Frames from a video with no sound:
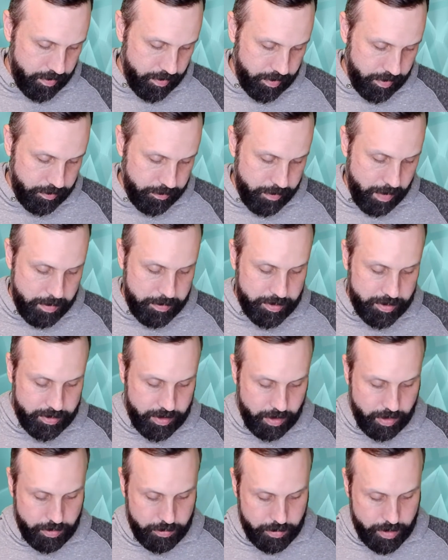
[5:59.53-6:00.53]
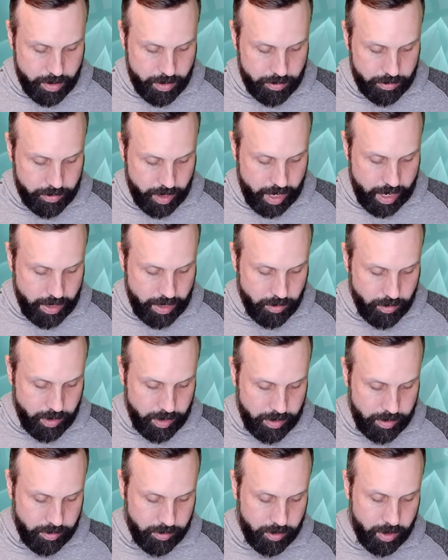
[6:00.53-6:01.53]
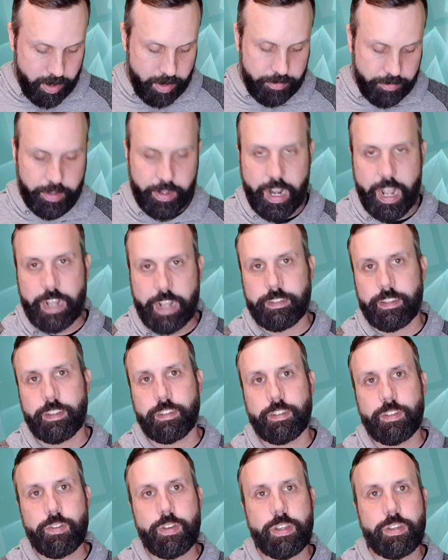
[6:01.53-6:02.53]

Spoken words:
members down the road and you need to shut off their access, you can